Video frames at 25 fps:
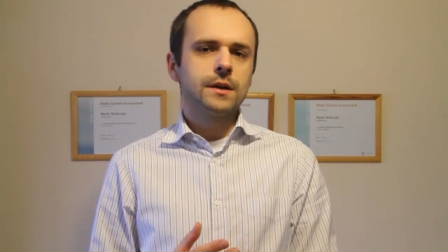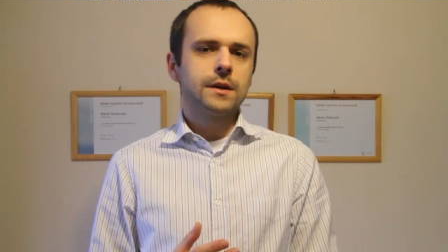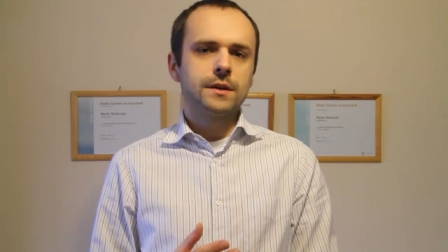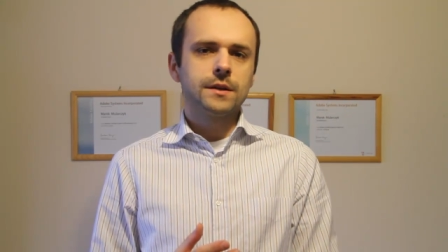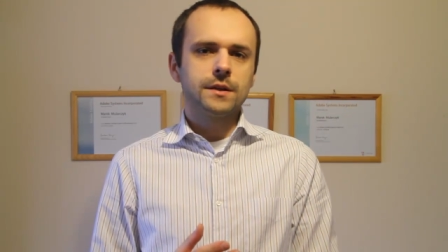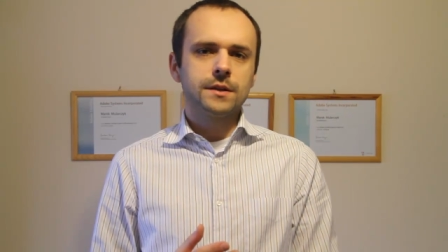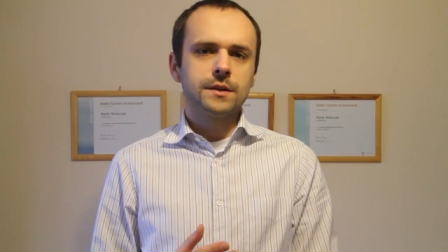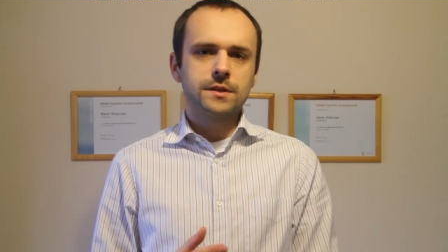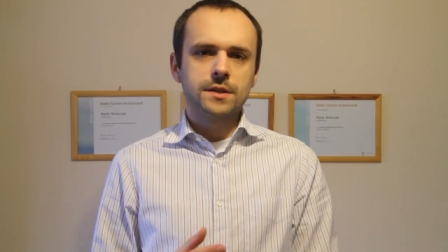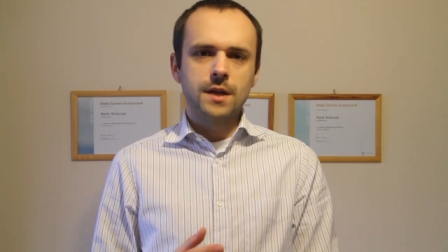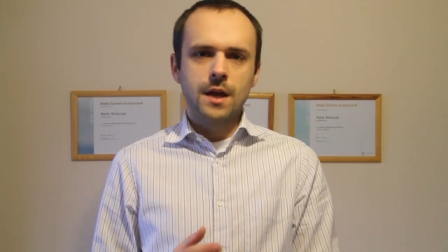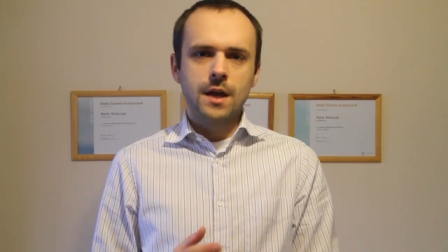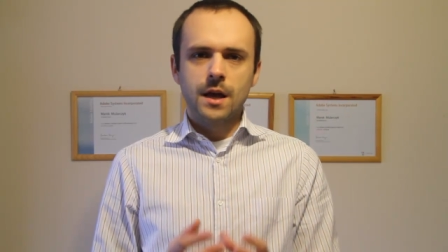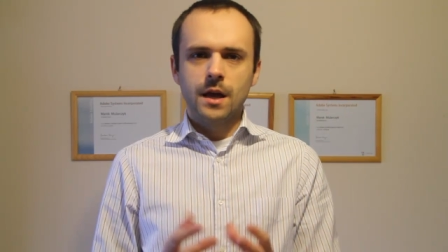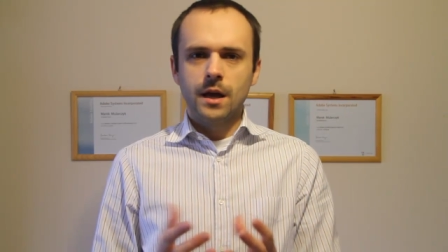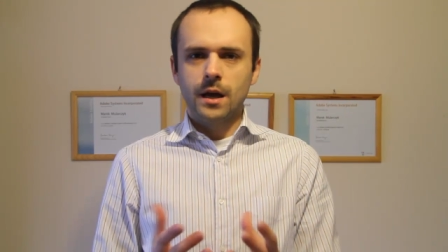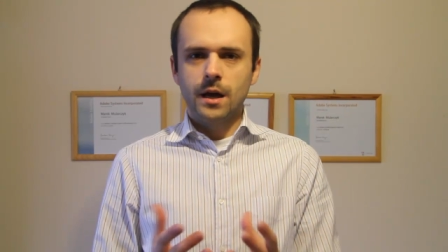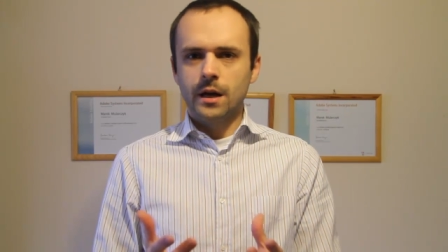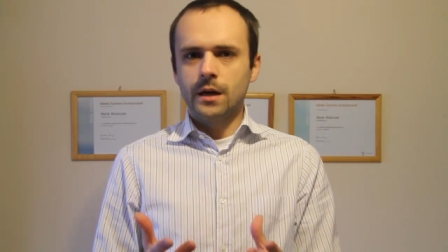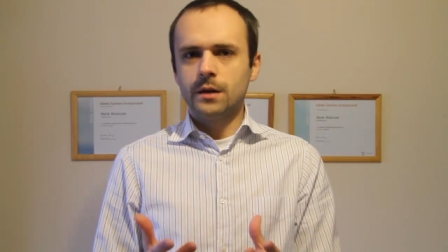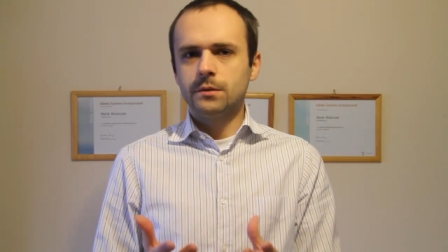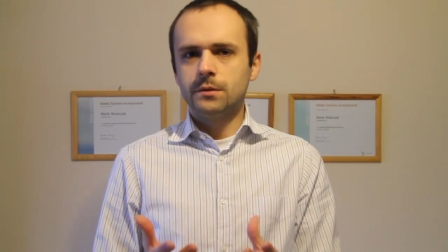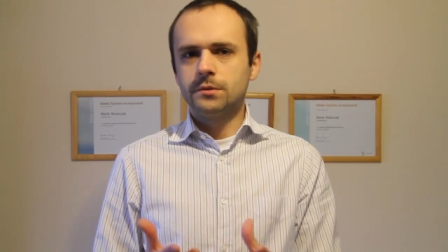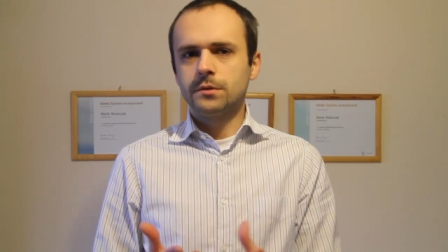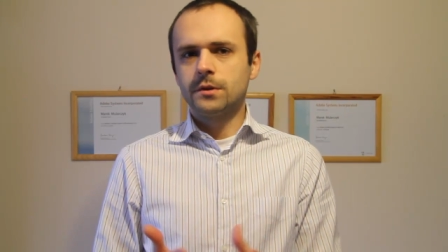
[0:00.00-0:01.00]
is
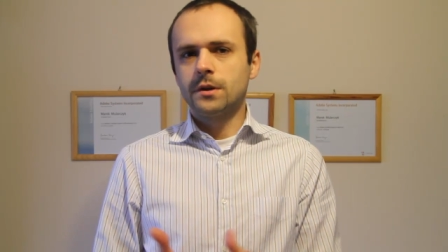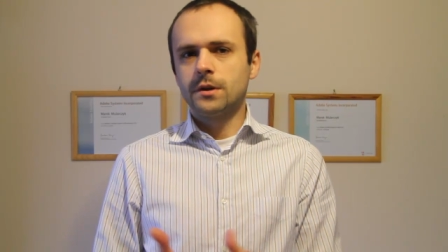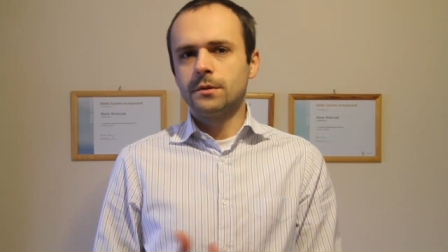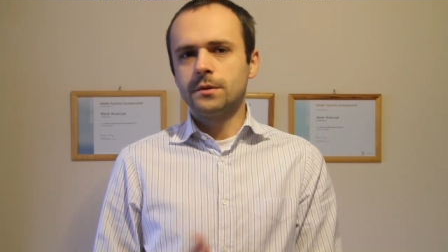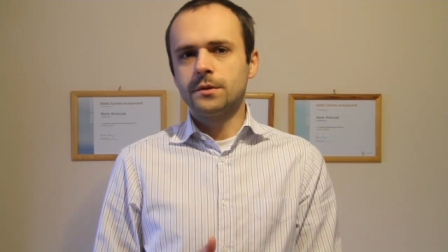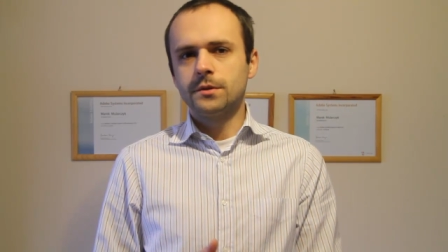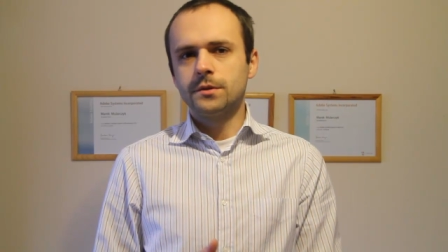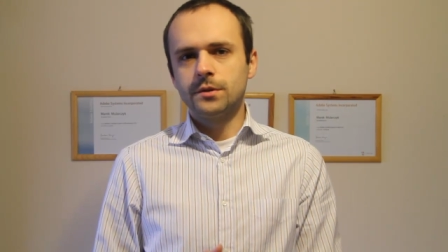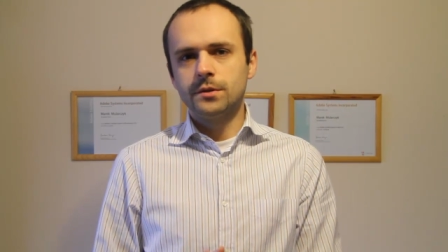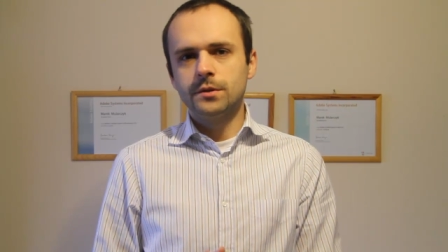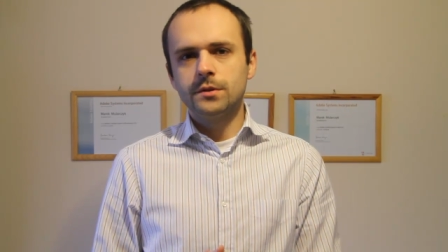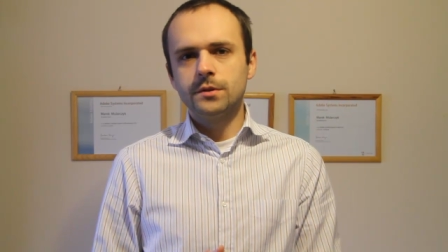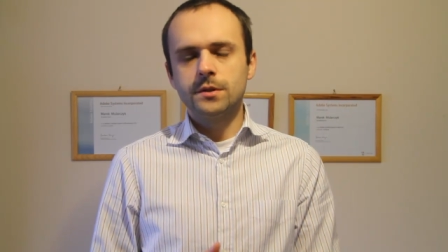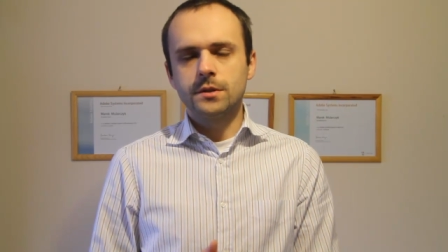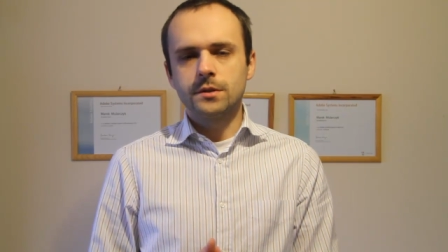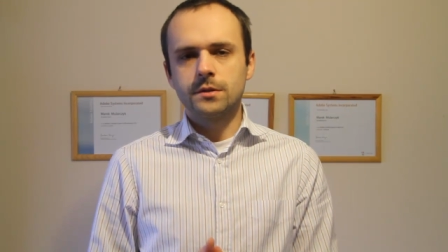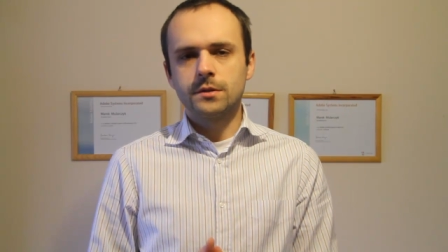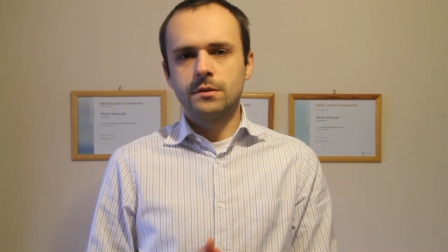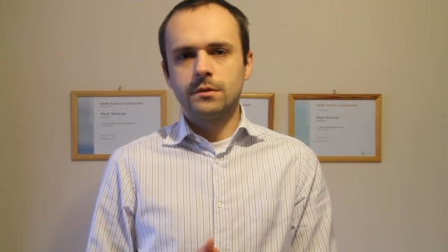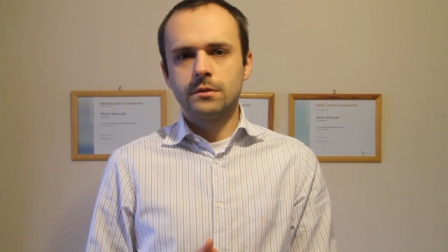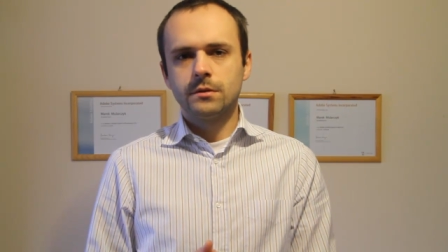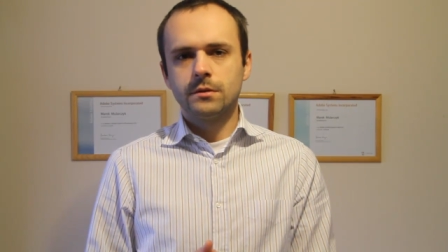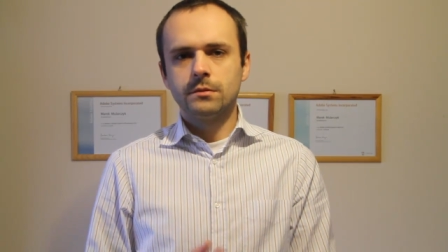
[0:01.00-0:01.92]
how you're going to use it.